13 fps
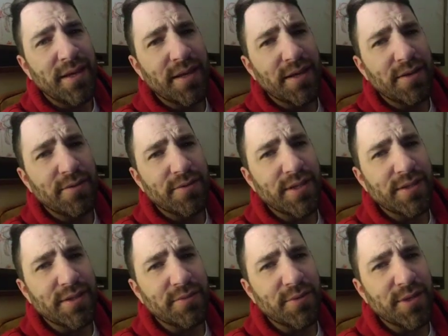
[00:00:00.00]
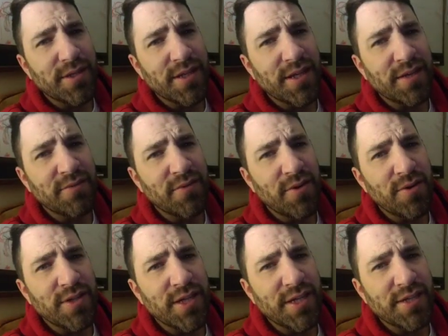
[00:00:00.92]
I don't think that we can have all
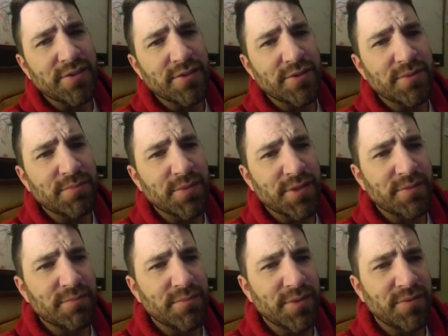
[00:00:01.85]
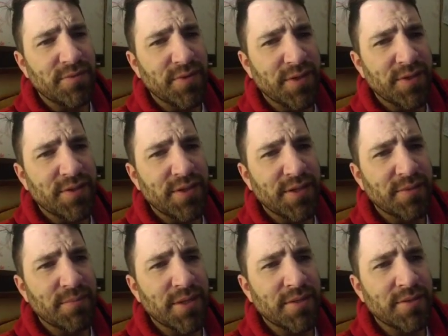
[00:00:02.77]
the answers, but but fun to think
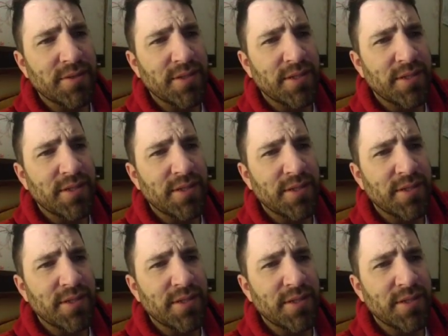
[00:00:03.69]
about.